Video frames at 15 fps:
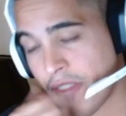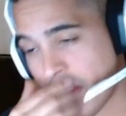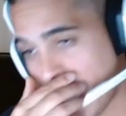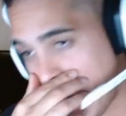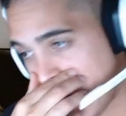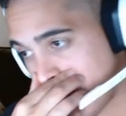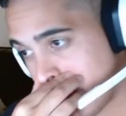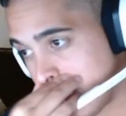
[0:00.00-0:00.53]

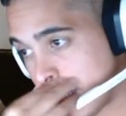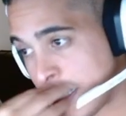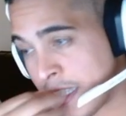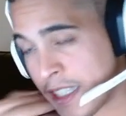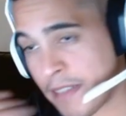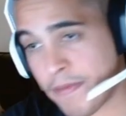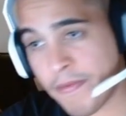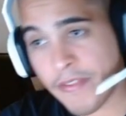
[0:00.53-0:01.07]
Anyways,
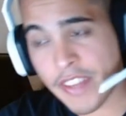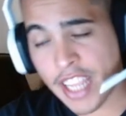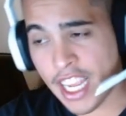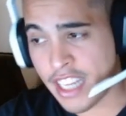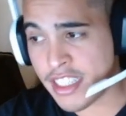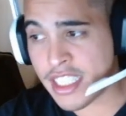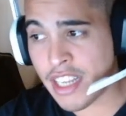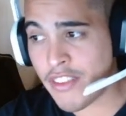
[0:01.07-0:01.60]
yeah,
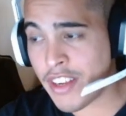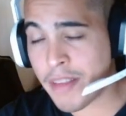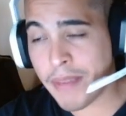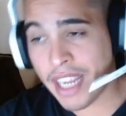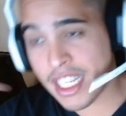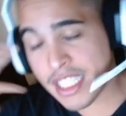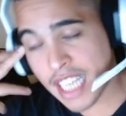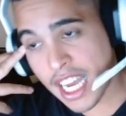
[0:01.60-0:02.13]
Stephanie
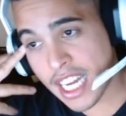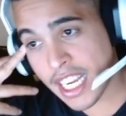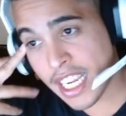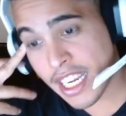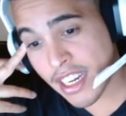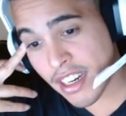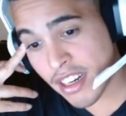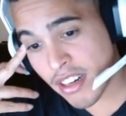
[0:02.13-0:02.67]
McMahon's out of
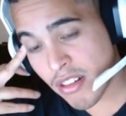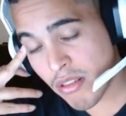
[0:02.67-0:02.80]
here.